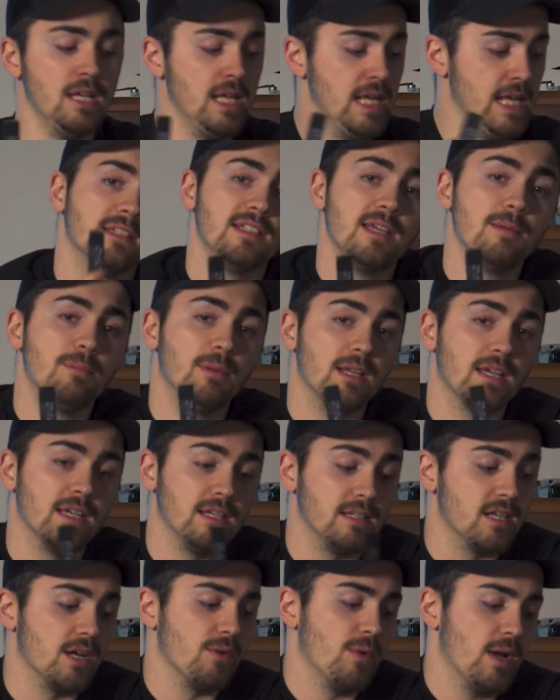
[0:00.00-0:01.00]
as they plug
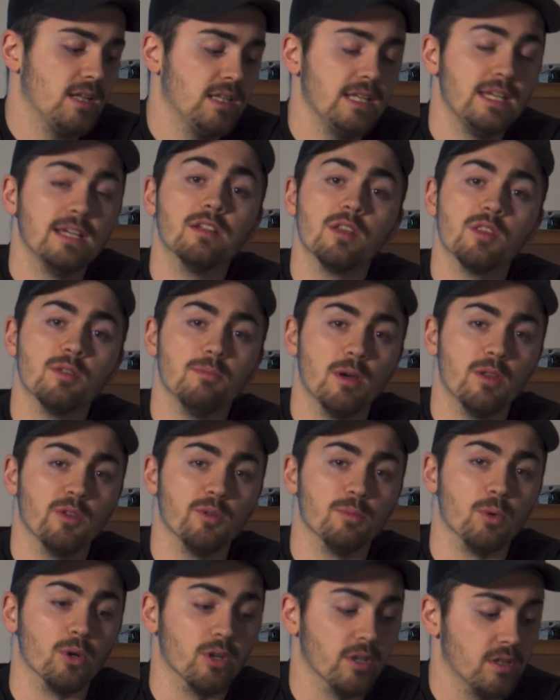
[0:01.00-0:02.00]
in directly into the
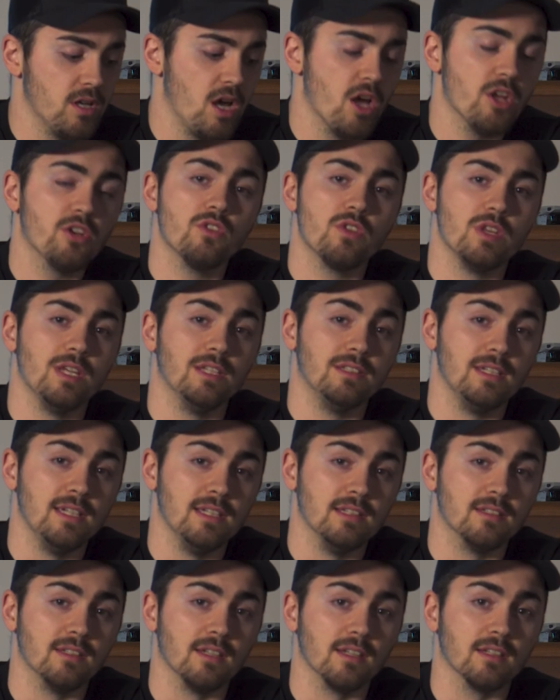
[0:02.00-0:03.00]
motherboard under these
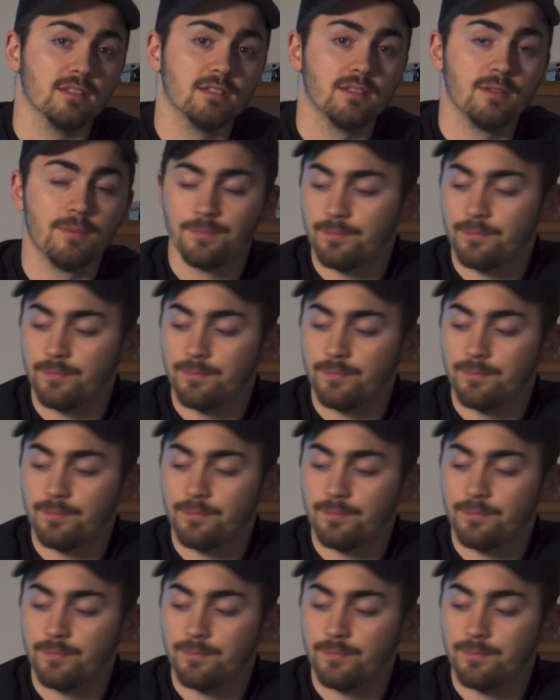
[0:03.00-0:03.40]
heatsinks.